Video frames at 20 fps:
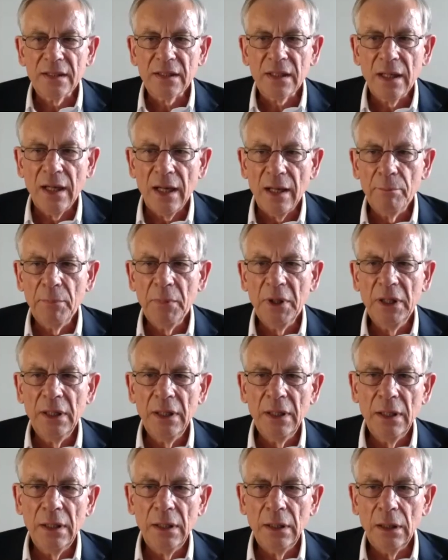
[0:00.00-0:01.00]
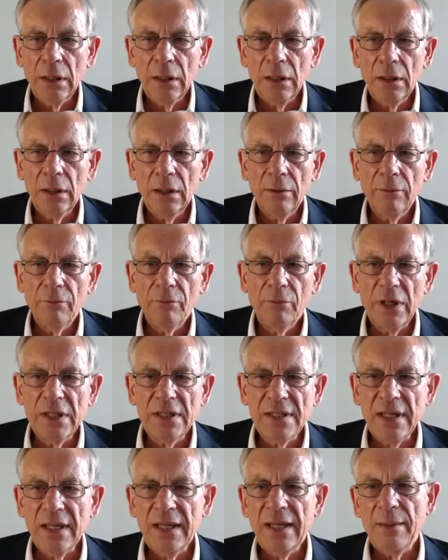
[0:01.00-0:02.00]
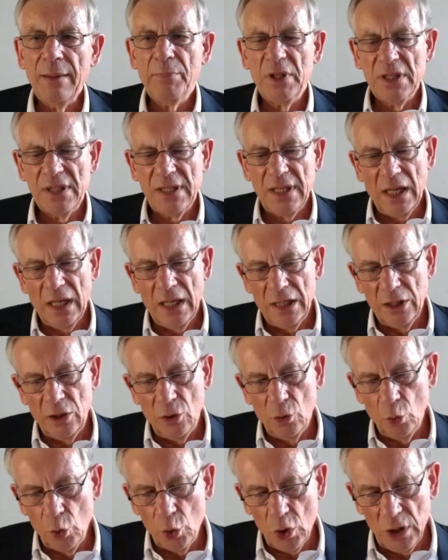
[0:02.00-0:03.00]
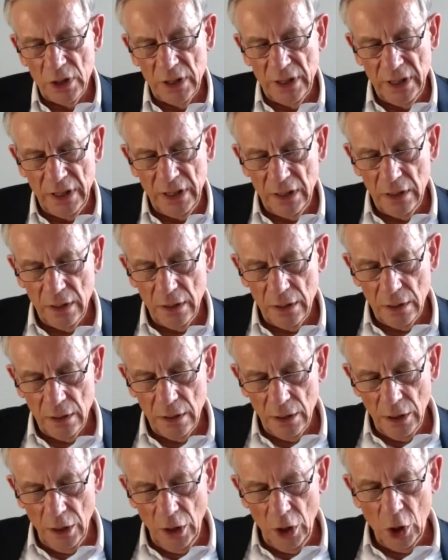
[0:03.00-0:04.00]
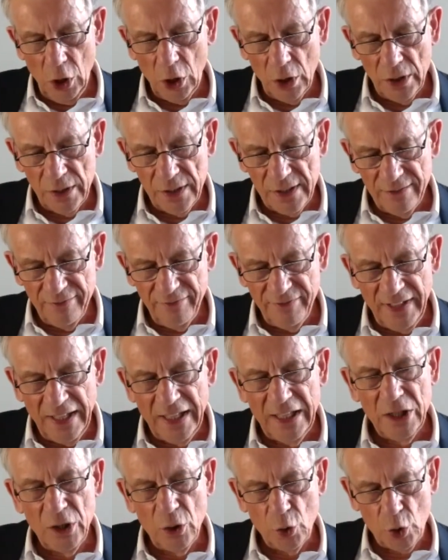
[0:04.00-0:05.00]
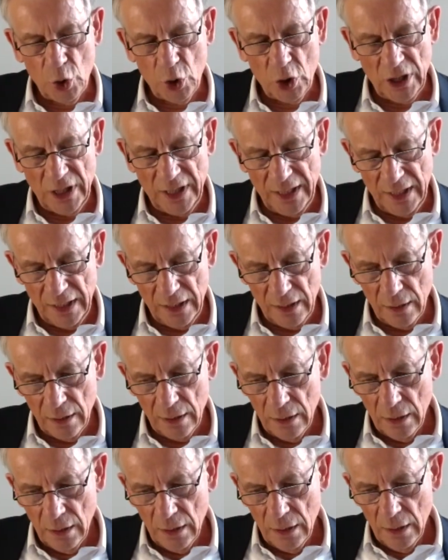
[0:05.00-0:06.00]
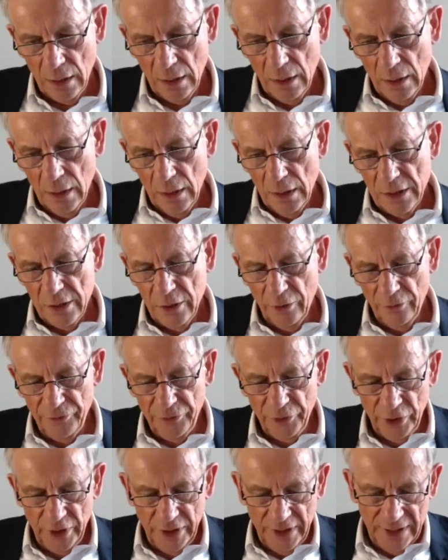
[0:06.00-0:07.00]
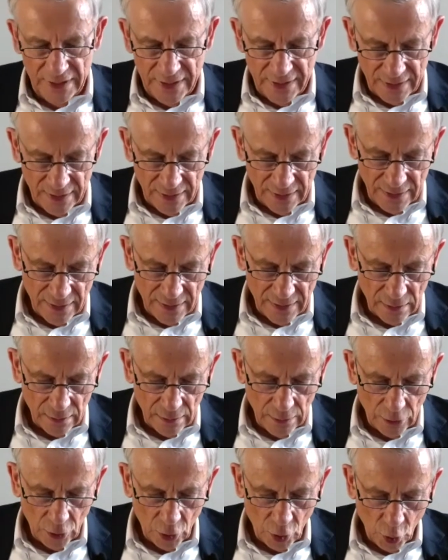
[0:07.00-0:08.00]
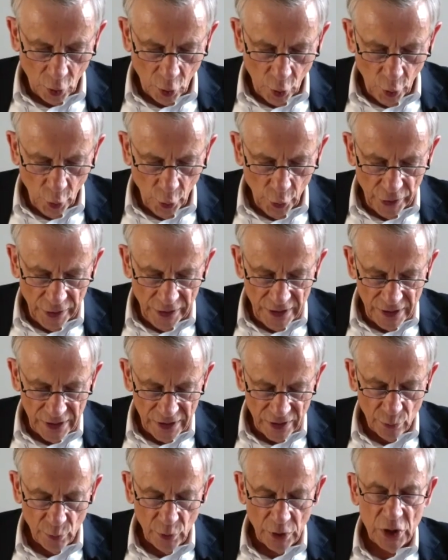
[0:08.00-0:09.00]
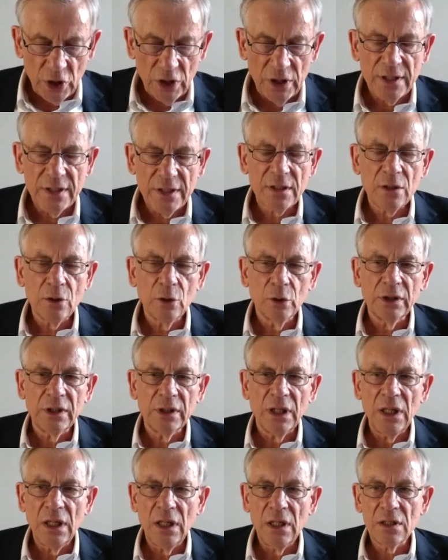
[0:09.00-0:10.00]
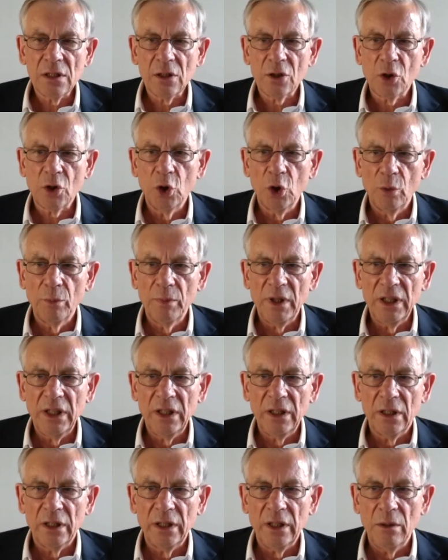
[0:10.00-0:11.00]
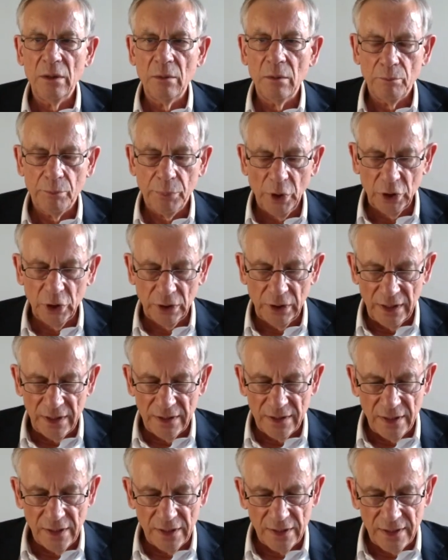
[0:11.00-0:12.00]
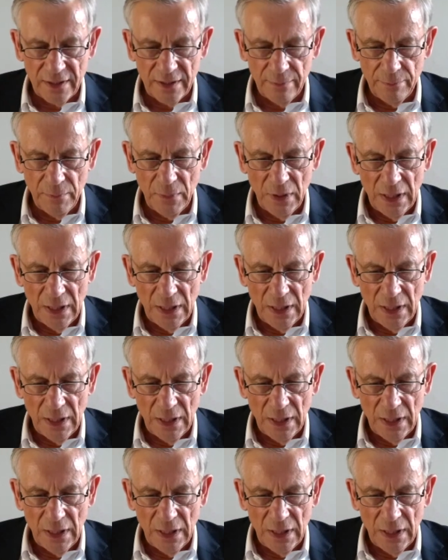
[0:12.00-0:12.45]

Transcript: common. When they happen, they are usually along the value chain. So for instance, Krones, which is today the global leader in bottling system,